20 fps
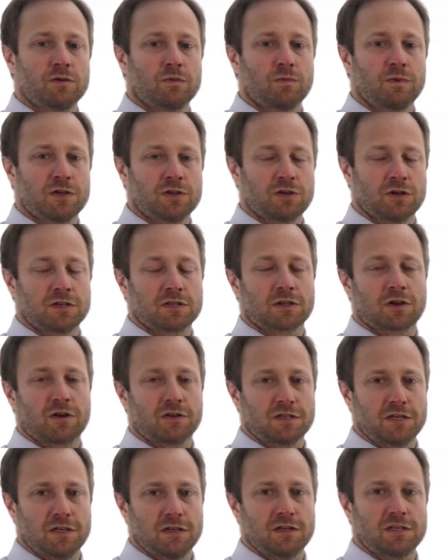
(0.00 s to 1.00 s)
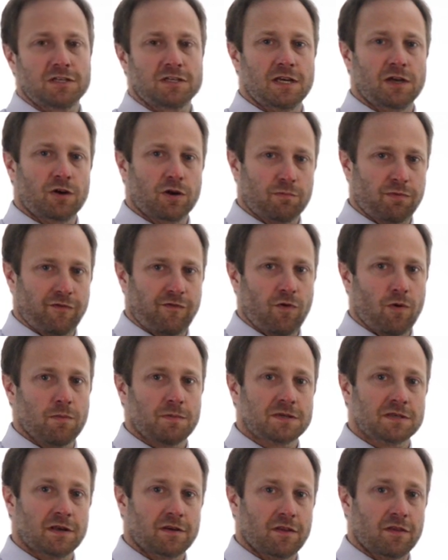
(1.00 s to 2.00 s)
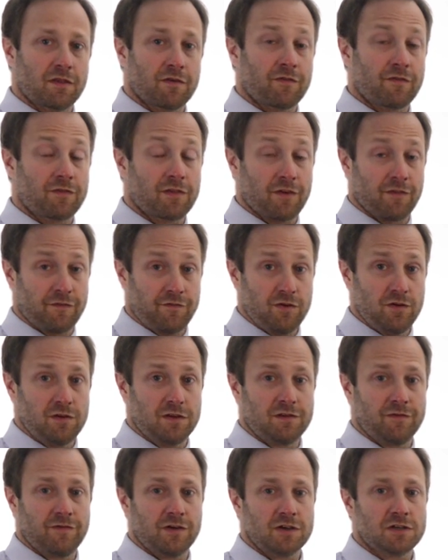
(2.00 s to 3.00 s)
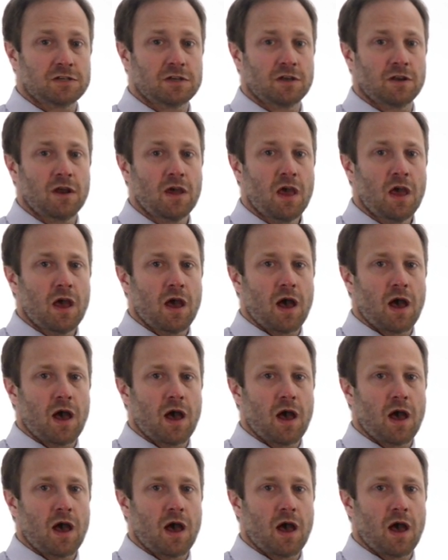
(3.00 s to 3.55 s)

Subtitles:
we should continue to see good performance out of the food division,